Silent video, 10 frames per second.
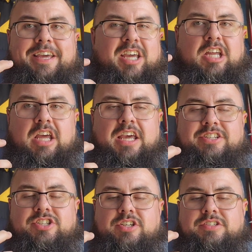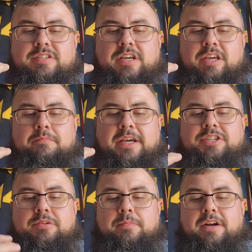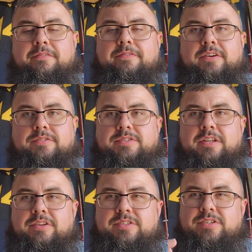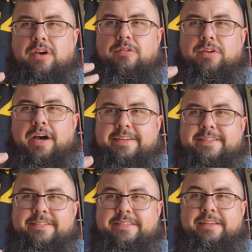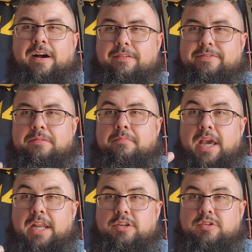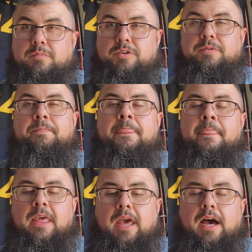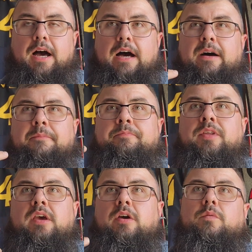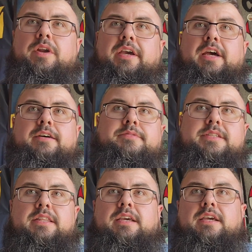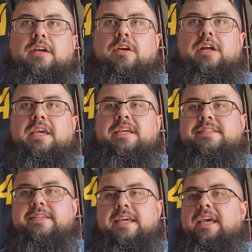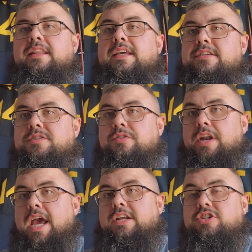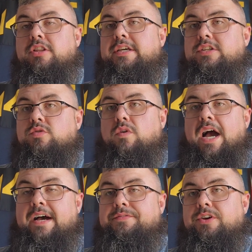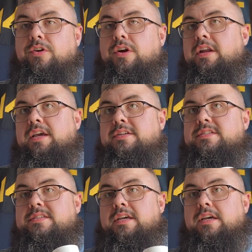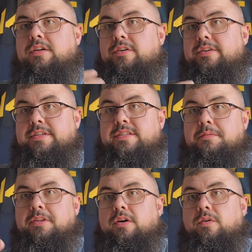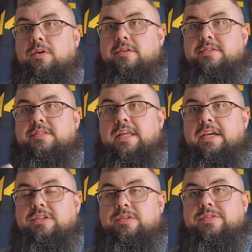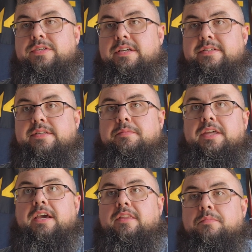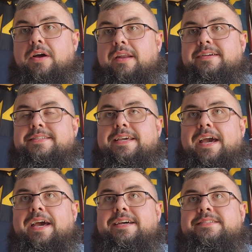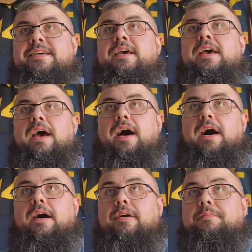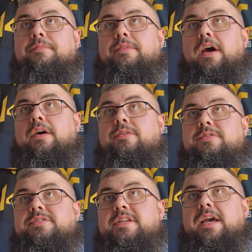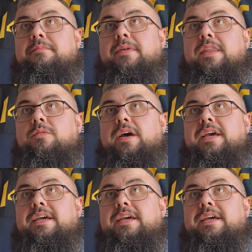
it it's just, it makes your beard feel so nice and soft and manageable. Um, when it comes to the ingredients, again, these are naturally derived ingredients, including some of the oils that you see in some of the other products he has. Um, the owner's name, by the way,